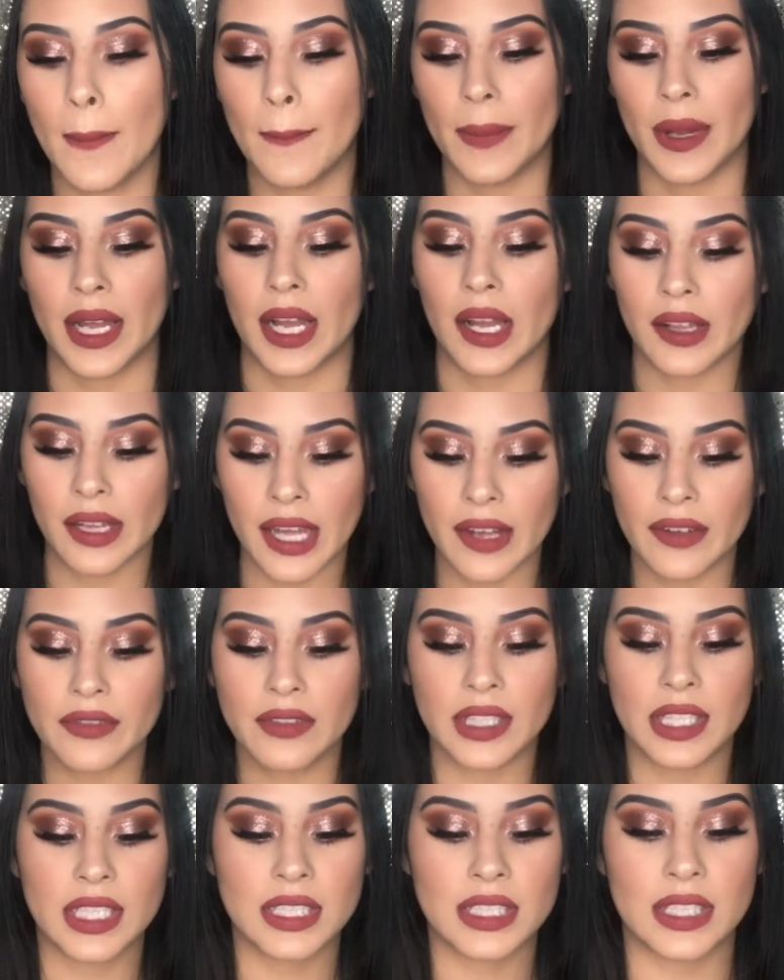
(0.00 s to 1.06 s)
but I'll have
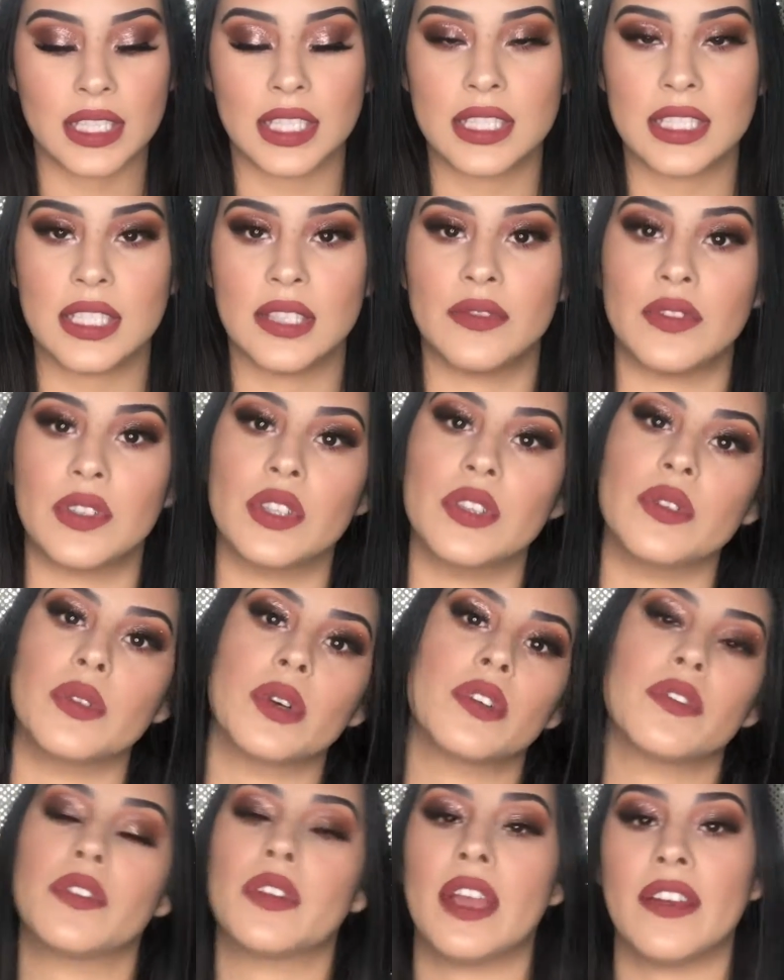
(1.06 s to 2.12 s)
things listed for you, or
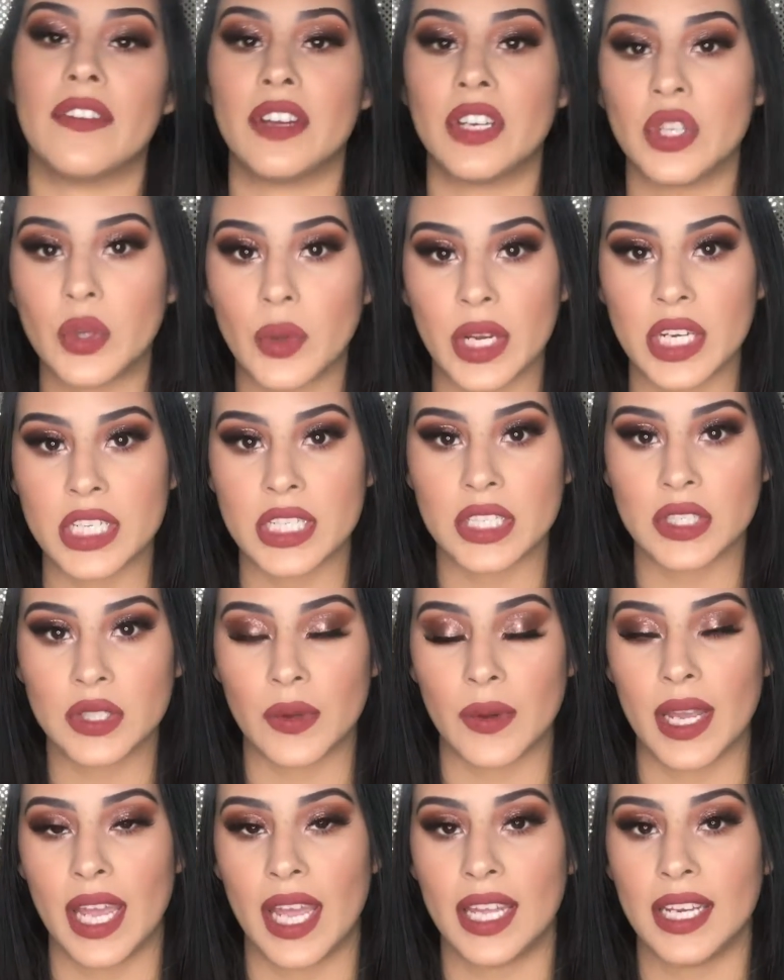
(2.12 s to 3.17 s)
if you have any questions,
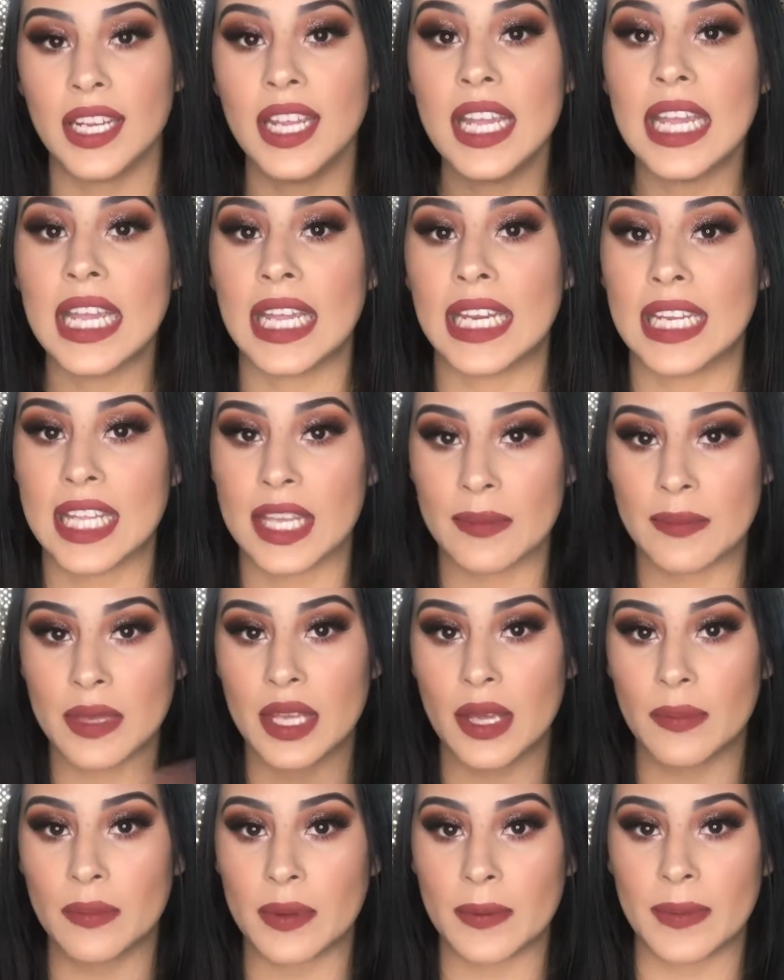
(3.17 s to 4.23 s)
go ahead and hit me
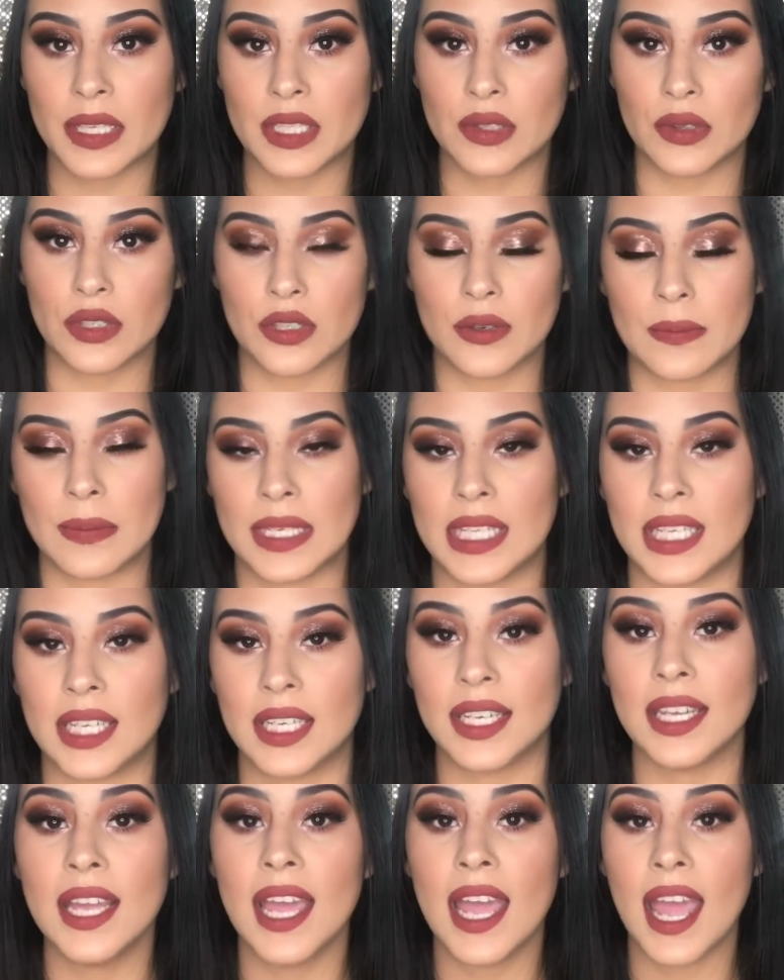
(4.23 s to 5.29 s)
up in my social media